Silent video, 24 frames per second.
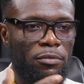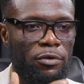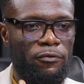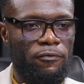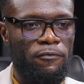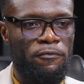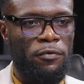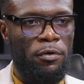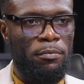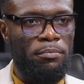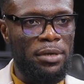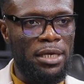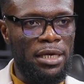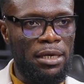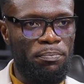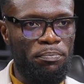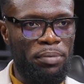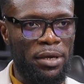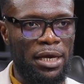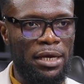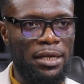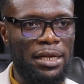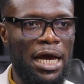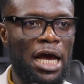for me
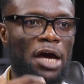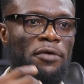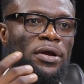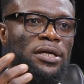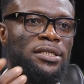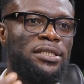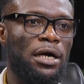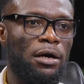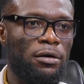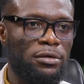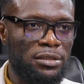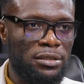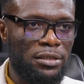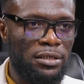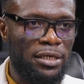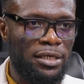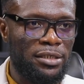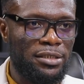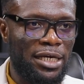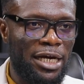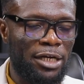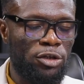paying the 100,000 cedis,